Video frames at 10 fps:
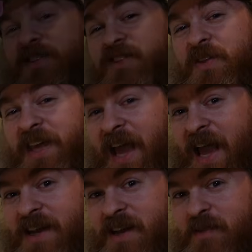So the
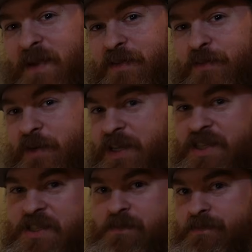handle on my
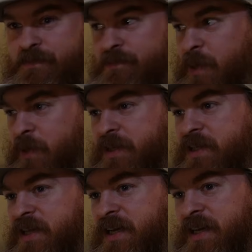fridge broke.
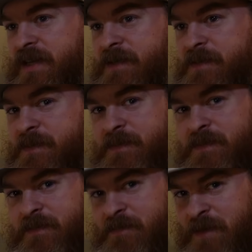
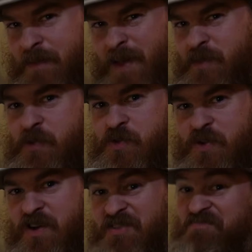Maybe I'm too
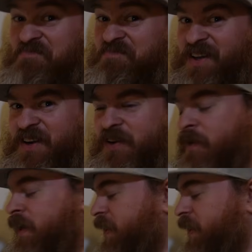strong? I don't know.